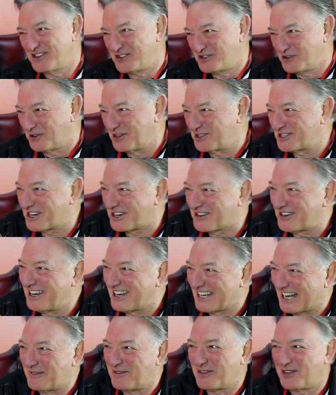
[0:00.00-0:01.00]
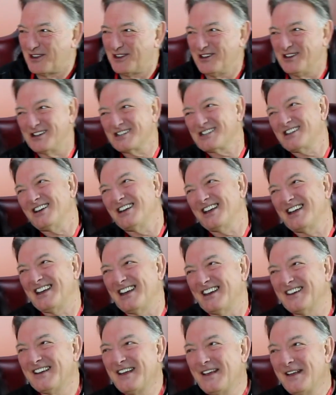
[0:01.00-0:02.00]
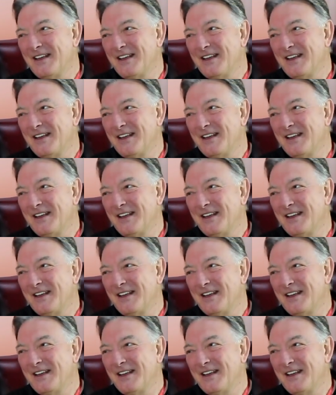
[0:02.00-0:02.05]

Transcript: your joints creak and everything hurts. Like, you know.